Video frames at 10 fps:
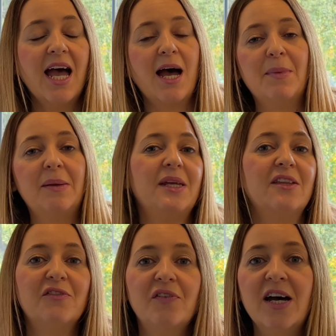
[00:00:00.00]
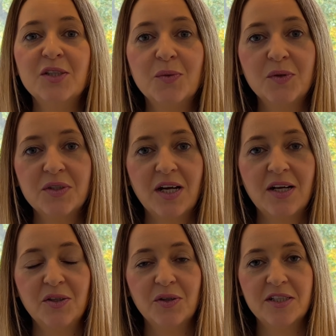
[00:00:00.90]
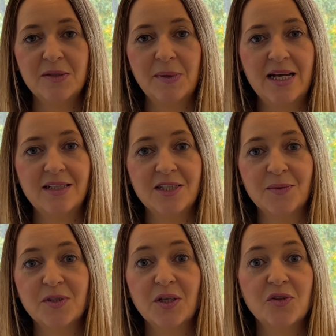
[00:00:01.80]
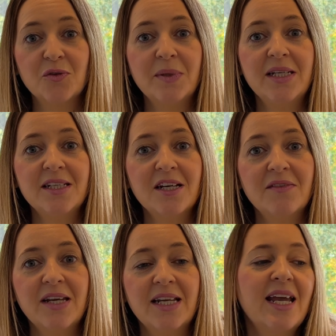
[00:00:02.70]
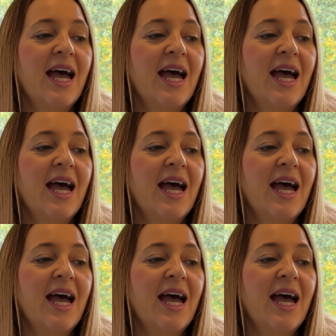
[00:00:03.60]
And maybe in the third quarter, you're going to be adding some social media in.